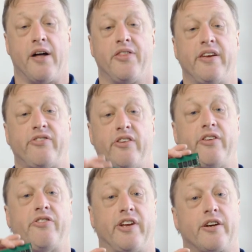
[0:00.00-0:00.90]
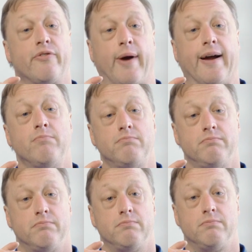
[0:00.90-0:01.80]
This is a stick of RAM.
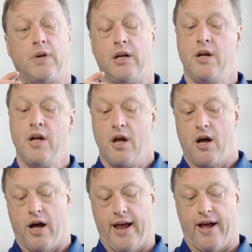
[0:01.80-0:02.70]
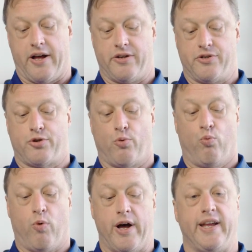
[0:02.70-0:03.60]
And
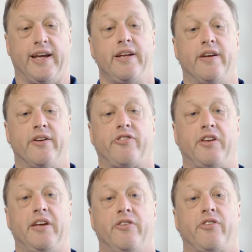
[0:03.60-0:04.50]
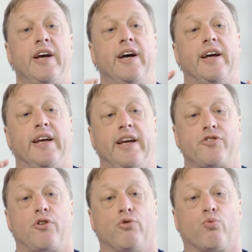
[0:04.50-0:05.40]
what it is
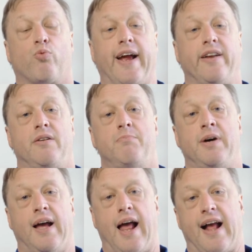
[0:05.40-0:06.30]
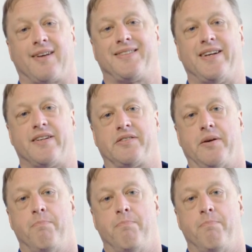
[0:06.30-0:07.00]
it's called Random Access